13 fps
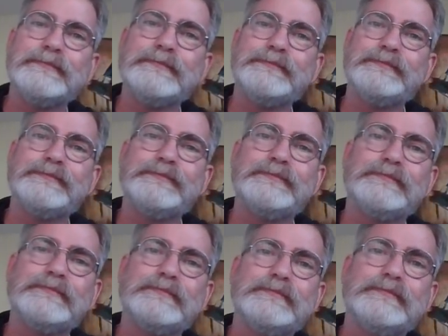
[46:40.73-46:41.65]

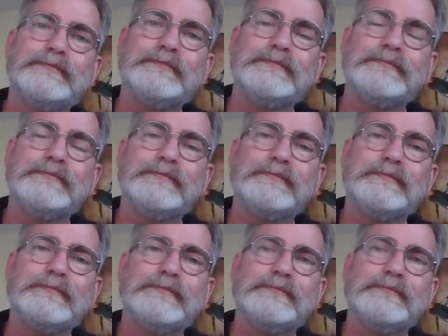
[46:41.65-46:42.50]
(no one is talking)